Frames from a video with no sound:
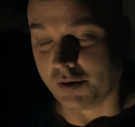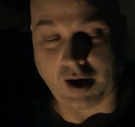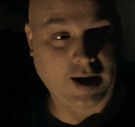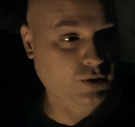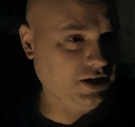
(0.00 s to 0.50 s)

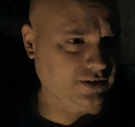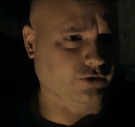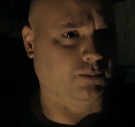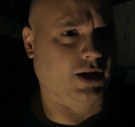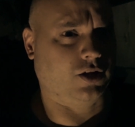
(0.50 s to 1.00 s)
how
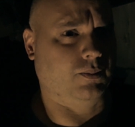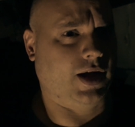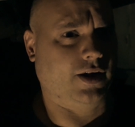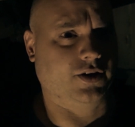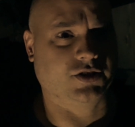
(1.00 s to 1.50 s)
evil Michael
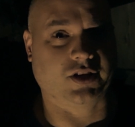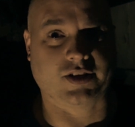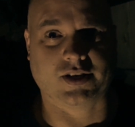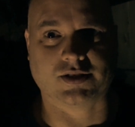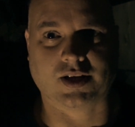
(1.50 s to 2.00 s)
Myers
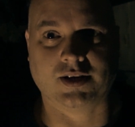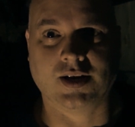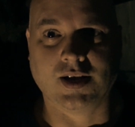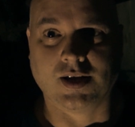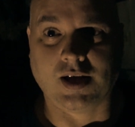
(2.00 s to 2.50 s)
is, and
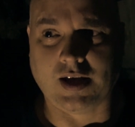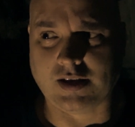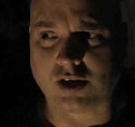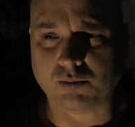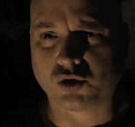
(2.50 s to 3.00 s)

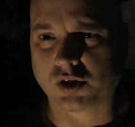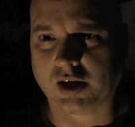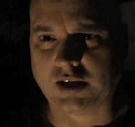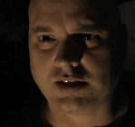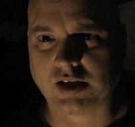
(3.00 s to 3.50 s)
it's almost
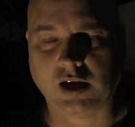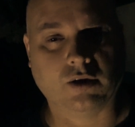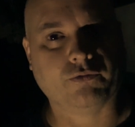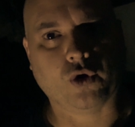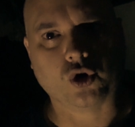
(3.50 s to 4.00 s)
like he's singing
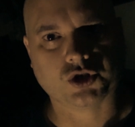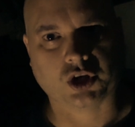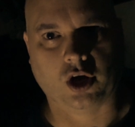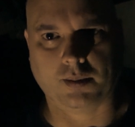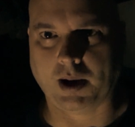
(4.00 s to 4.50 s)
a folk
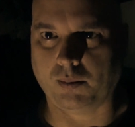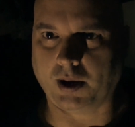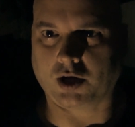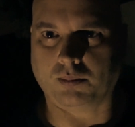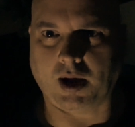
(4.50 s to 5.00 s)
song about
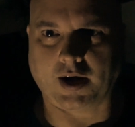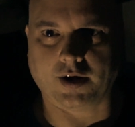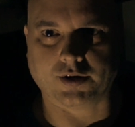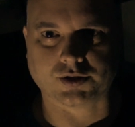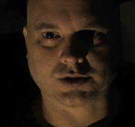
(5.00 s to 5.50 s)
Michael
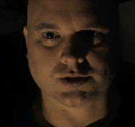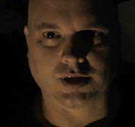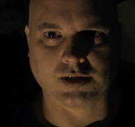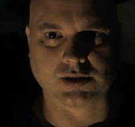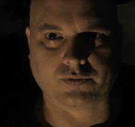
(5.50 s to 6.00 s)
Myers,
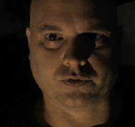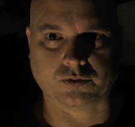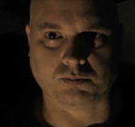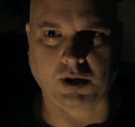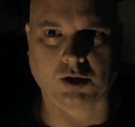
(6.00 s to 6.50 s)
as if
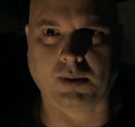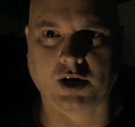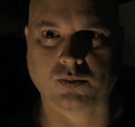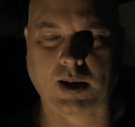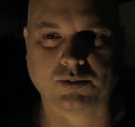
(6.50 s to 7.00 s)
Michael
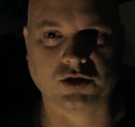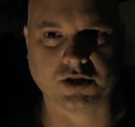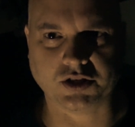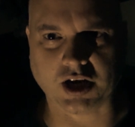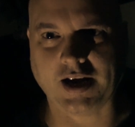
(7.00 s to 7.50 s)
Myers perhaps is
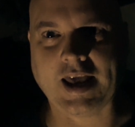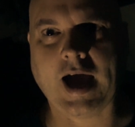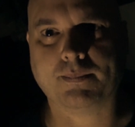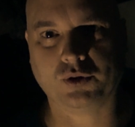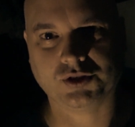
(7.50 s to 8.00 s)
the Johnny
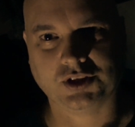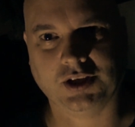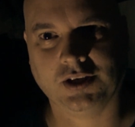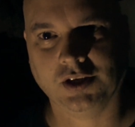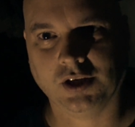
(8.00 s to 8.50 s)

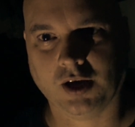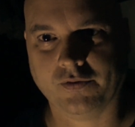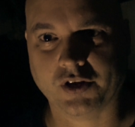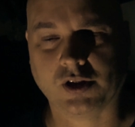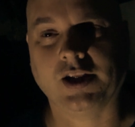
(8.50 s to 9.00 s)
Appleseed
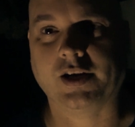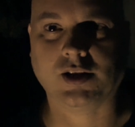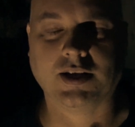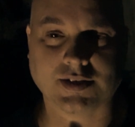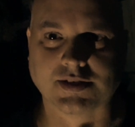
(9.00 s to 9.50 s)
of the
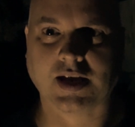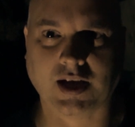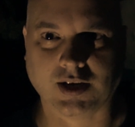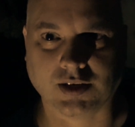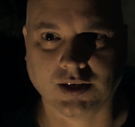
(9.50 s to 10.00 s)
clinically
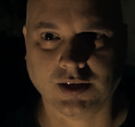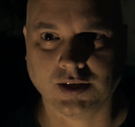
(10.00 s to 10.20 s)
insane.